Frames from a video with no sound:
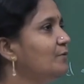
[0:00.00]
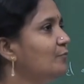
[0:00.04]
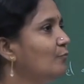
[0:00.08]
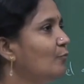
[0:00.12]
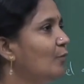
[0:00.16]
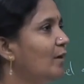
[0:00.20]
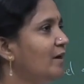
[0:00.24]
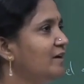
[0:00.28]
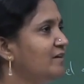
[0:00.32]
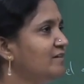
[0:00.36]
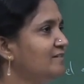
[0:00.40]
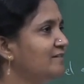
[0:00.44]

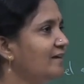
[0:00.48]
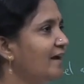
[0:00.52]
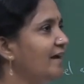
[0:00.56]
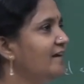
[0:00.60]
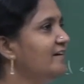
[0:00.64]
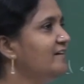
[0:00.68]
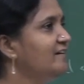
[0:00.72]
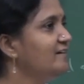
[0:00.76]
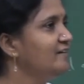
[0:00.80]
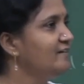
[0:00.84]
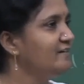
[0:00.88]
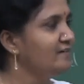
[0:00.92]
One is
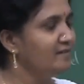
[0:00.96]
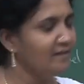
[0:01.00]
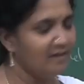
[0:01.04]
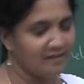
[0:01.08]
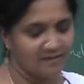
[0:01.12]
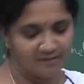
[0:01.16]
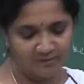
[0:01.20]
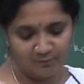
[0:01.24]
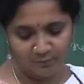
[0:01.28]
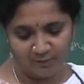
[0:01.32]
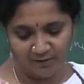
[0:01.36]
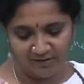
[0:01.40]
identity,
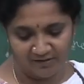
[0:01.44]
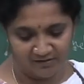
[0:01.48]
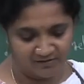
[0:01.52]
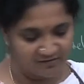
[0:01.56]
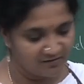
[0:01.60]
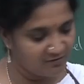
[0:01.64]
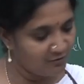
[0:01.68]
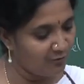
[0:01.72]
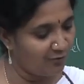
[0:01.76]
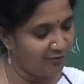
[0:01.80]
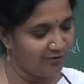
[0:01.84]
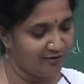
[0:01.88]
other one is
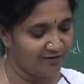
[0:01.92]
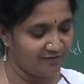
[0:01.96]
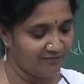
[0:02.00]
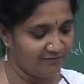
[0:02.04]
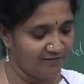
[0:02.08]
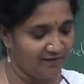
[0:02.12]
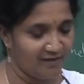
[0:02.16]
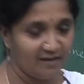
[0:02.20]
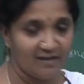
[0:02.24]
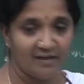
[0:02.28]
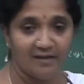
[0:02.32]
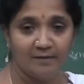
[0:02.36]
a
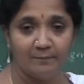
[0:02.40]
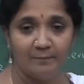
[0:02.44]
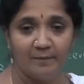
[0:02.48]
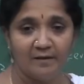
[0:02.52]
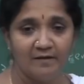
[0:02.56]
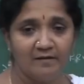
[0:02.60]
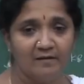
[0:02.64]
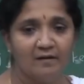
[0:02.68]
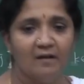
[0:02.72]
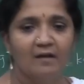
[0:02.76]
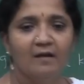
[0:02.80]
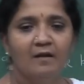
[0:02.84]
non-trivial
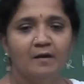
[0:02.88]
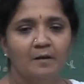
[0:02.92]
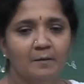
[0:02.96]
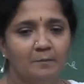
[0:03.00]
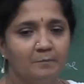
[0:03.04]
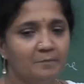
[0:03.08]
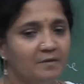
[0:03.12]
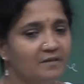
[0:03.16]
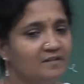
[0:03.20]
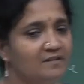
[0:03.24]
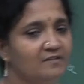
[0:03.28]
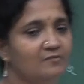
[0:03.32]
element,
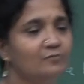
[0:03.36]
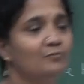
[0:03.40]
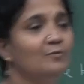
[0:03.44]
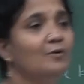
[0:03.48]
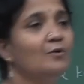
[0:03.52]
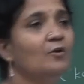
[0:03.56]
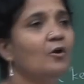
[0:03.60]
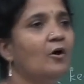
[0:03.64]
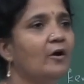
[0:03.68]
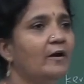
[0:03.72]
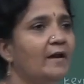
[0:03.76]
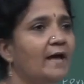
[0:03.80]
but this
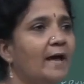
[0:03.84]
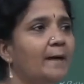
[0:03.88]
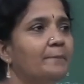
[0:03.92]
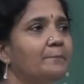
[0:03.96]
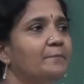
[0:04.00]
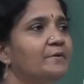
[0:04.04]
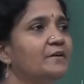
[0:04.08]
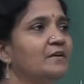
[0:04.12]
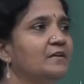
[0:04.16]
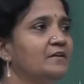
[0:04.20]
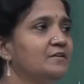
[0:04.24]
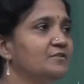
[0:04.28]
will not
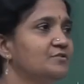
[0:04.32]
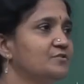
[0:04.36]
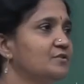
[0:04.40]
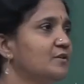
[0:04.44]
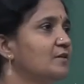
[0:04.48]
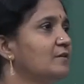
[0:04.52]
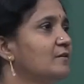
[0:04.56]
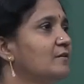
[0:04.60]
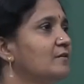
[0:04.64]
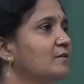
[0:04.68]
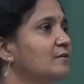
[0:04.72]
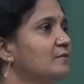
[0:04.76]
happen in
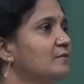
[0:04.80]
general.